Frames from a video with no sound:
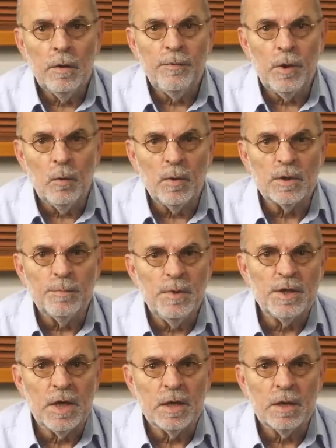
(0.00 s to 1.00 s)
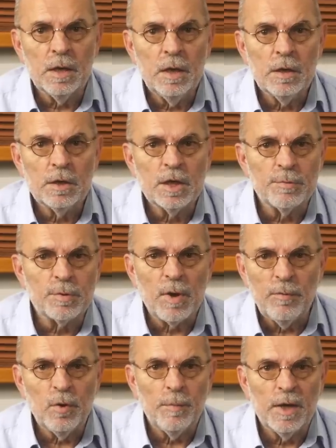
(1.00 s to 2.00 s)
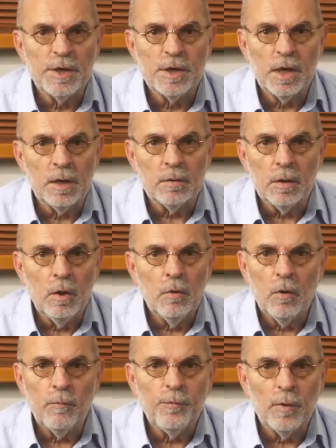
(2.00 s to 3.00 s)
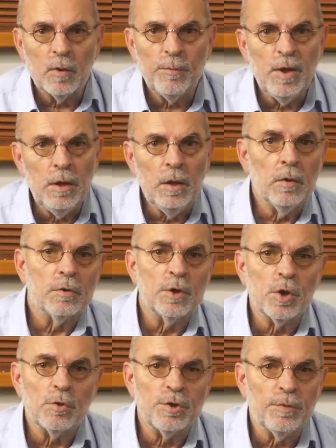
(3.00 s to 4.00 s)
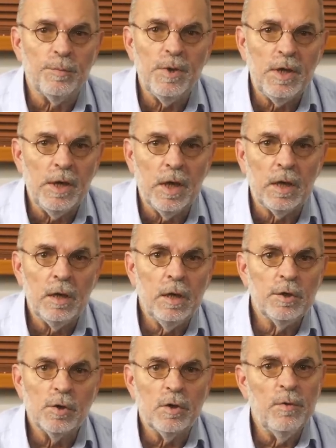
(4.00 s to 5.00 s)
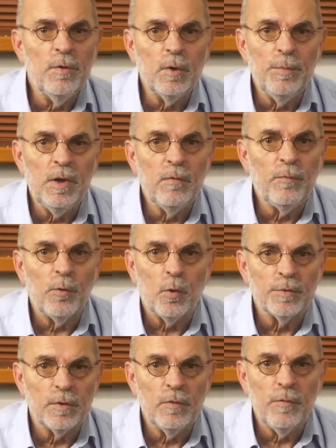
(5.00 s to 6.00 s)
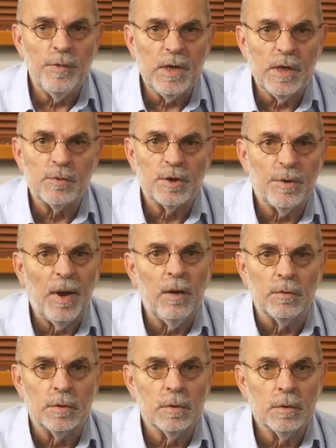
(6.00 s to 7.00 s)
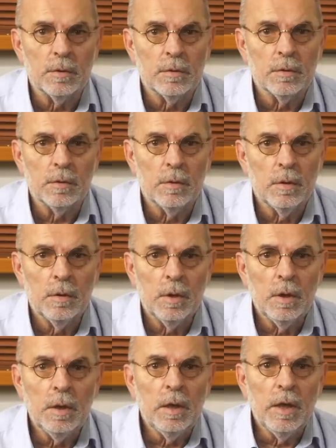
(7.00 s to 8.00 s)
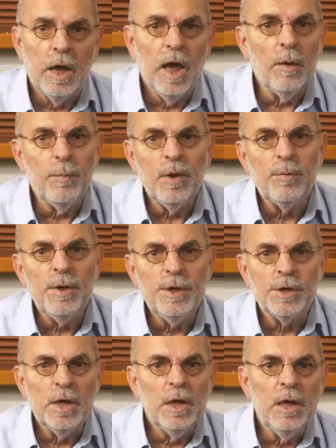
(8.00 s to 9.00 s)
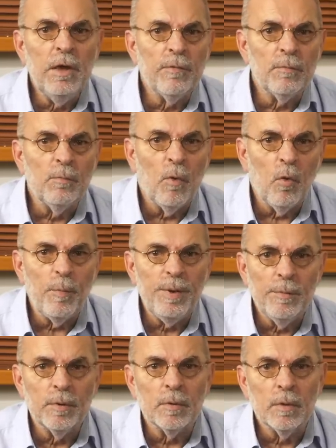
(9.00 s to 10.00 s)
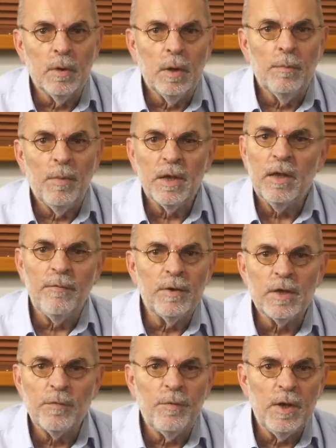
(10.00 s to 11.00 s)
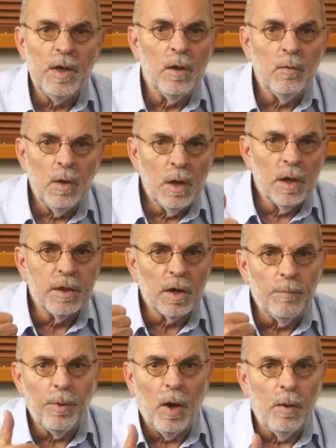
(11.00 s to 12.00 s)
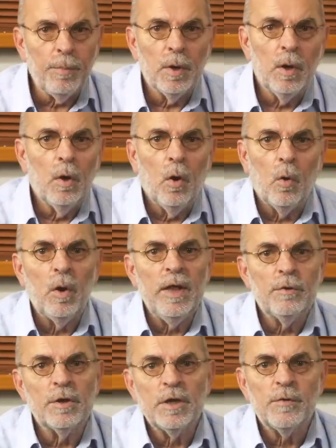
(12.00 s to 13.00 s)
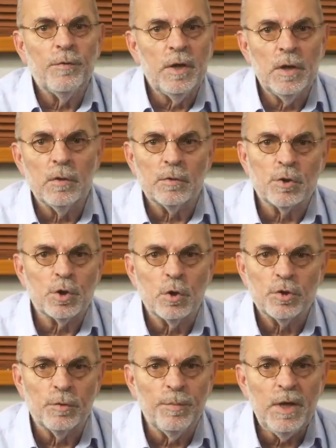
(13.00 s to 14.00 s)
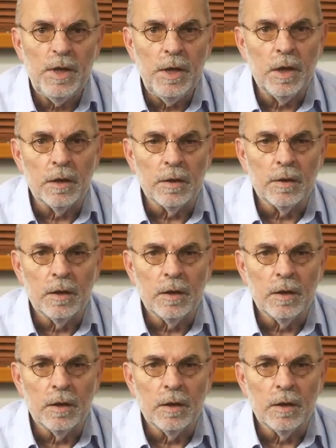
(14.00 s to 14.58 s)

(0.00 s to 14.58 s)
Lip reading: If you don't want to miss that, subscribe to my channel or follow me on the social media so you will be informed when new videos are out. Help me reach even more people by giving this video a thumb up or link to this video on the social media.